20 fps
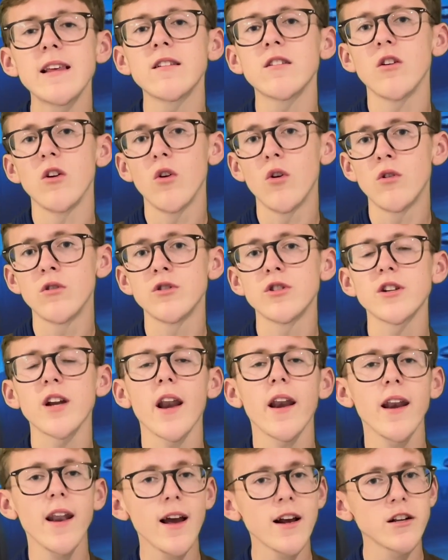launch
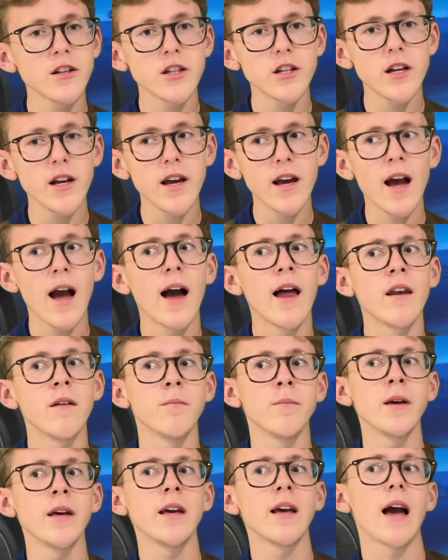next year and
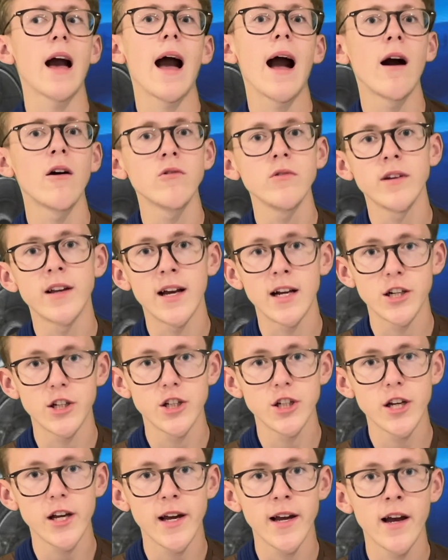be out next
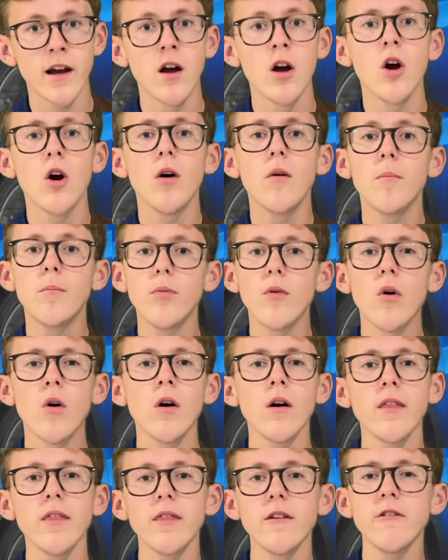year, but
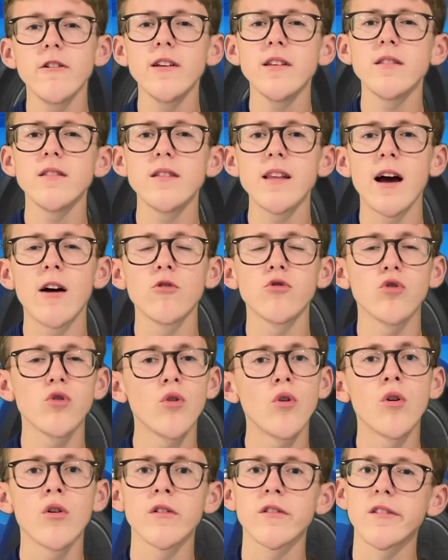there is now
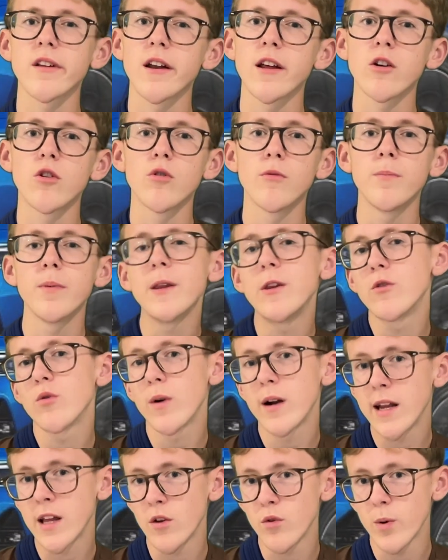talks that it could be
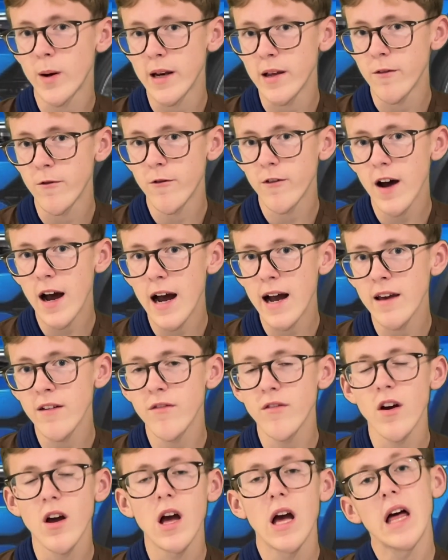2025
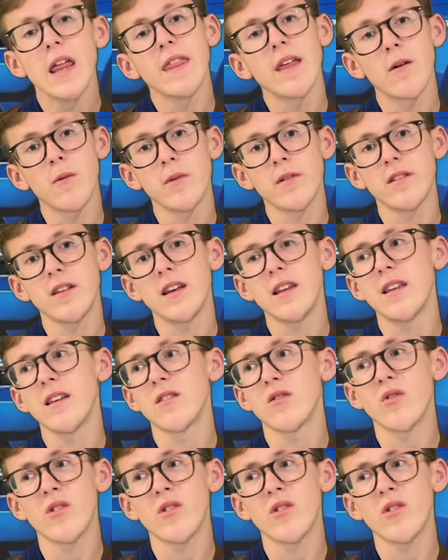that we see this, or